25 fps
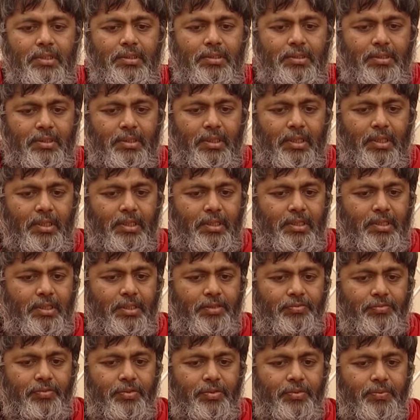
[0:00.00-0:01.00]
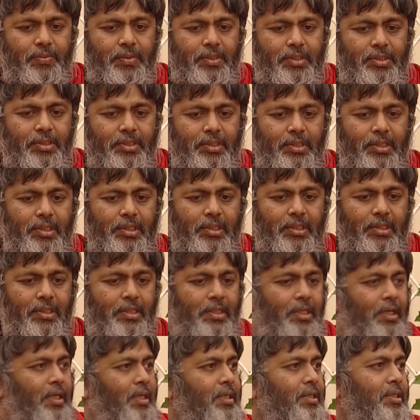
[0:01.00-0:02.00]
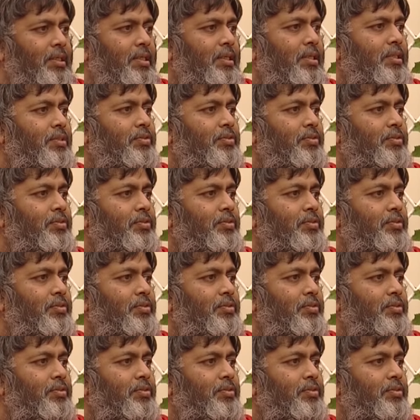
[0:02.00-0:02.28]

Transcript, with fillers: is, uh, if you will see, they are